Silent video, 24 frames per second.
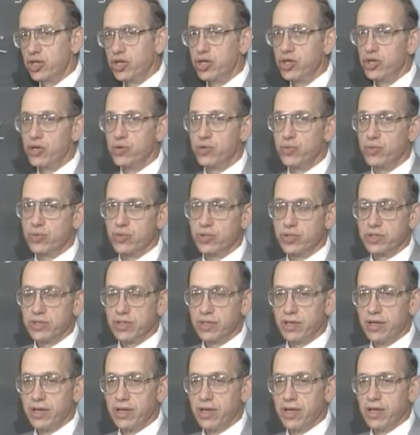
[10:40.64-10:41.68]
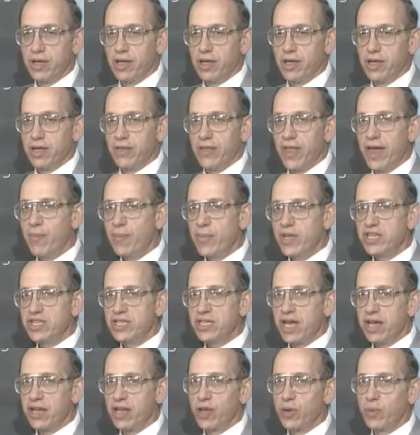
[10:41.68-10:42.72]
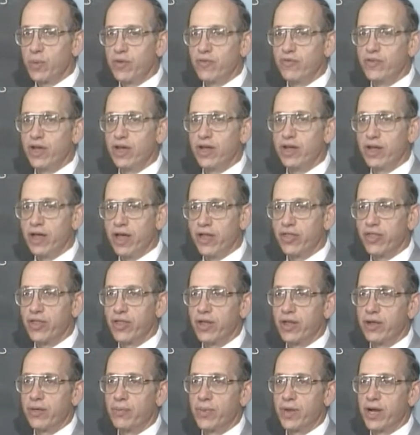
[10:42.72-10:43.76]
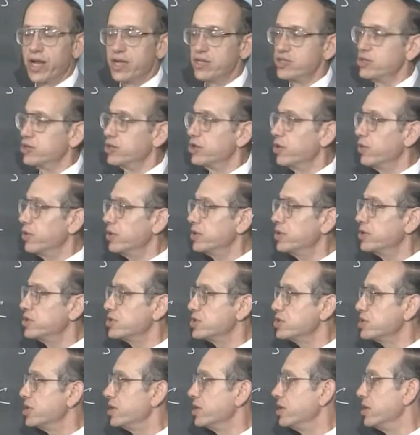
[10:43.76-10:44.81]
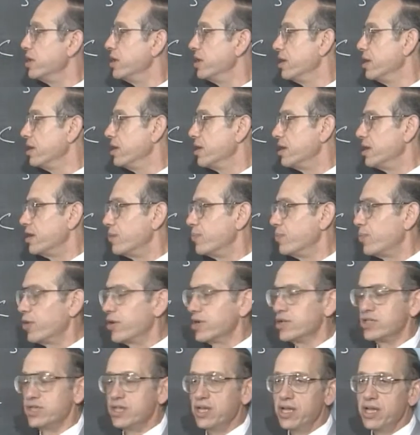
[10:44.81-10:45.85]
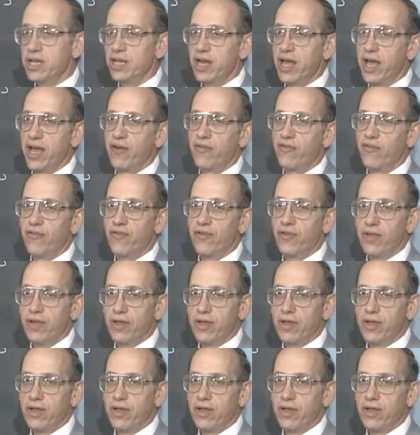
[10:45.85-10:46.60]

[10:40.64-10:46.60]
u's. That may sound like we've done nothing, but as you're going to see in parts E and F,